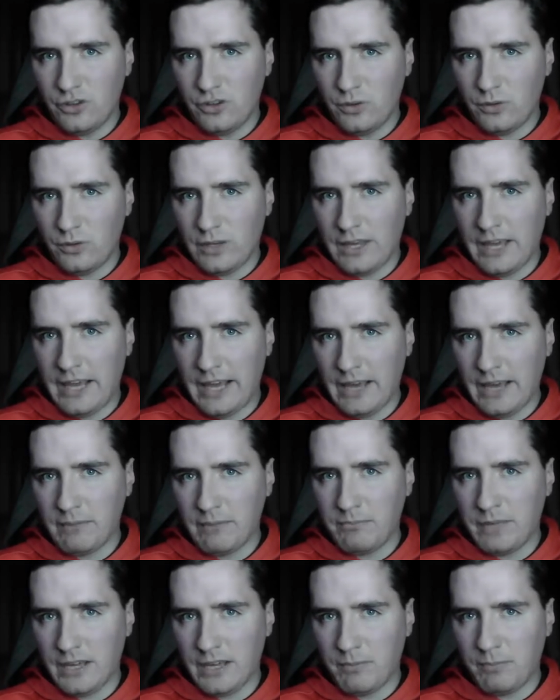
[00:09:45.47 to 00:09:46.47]
You can't
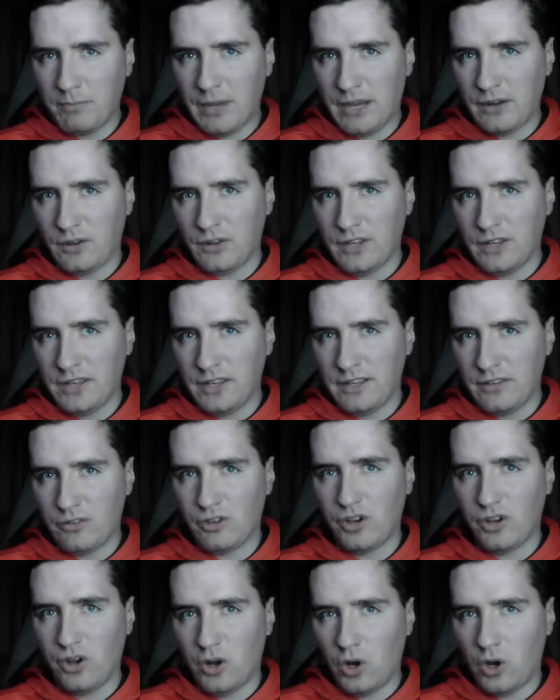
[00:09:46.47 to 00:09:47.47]
make a penalty that's
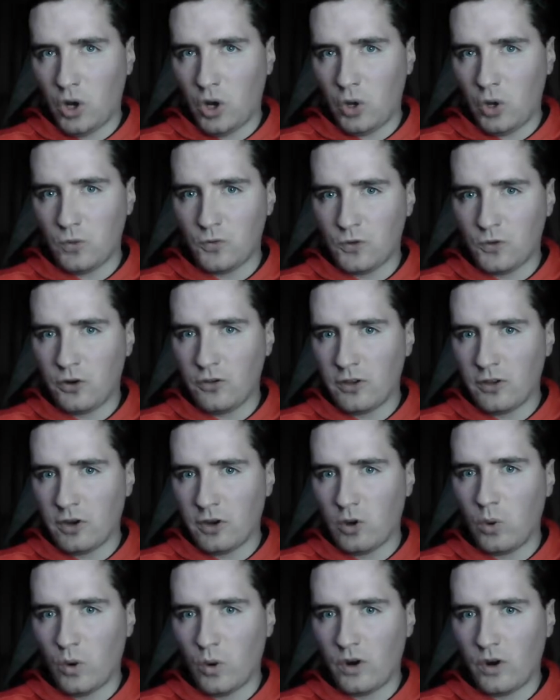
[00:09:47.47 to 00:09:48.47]
going to alter the
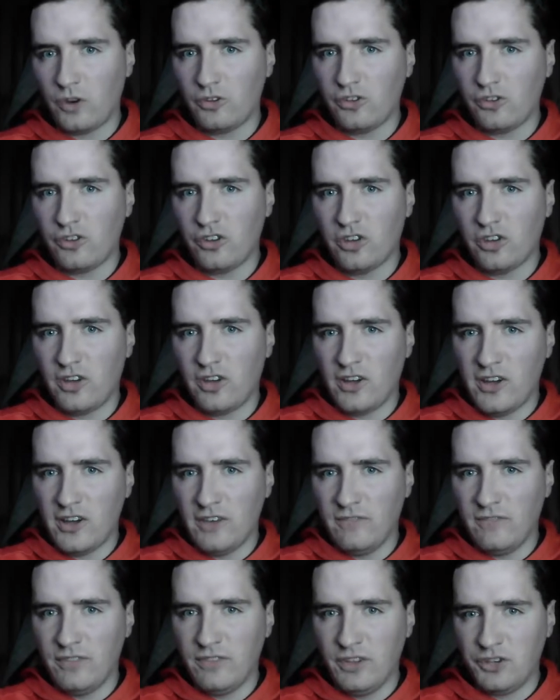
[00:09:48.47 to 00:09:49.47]
course
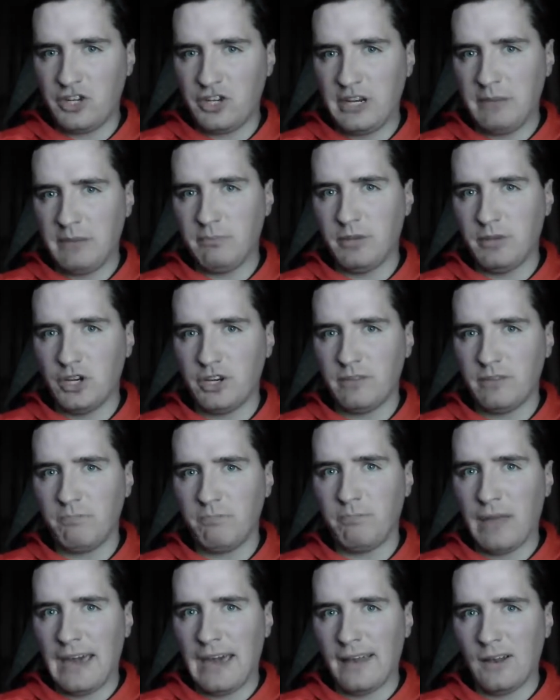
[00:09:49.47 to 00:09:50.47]
of the championship
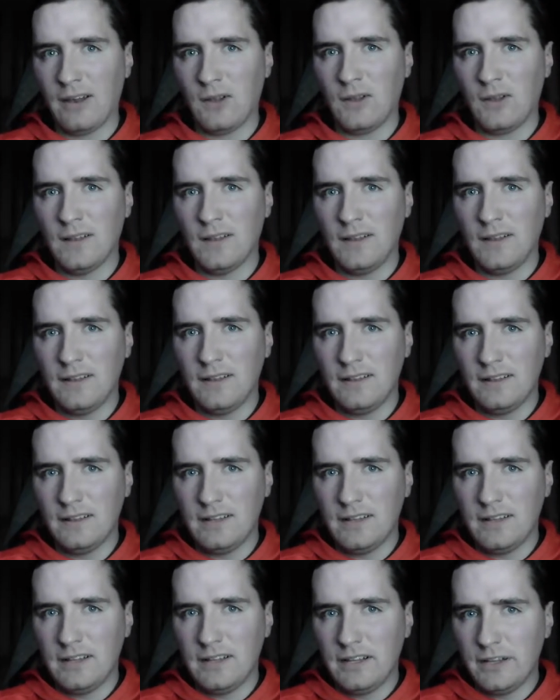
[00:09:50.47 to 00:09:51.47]
battle.
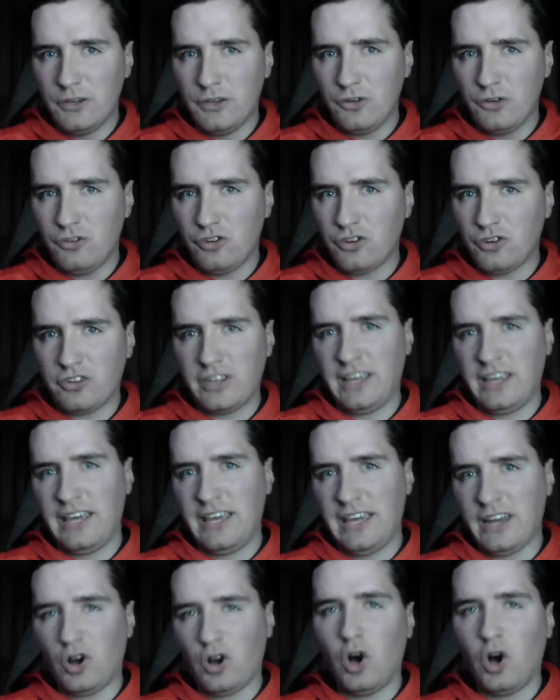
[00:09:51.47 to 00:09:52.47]
You just
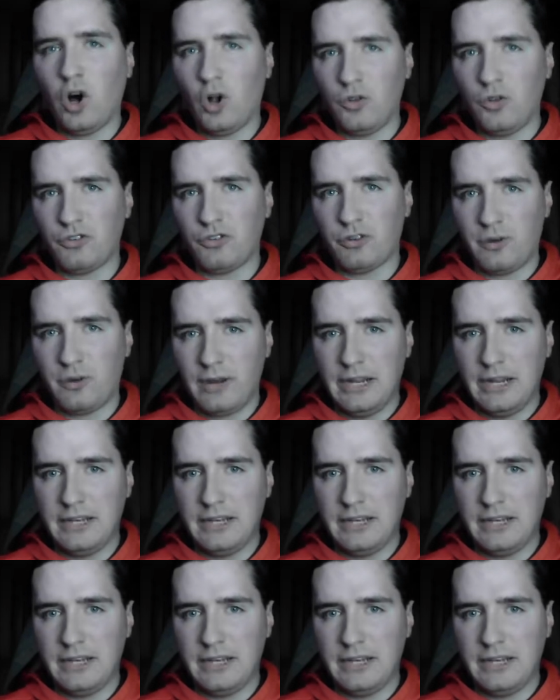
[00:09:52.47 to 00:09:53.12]
can't alter it.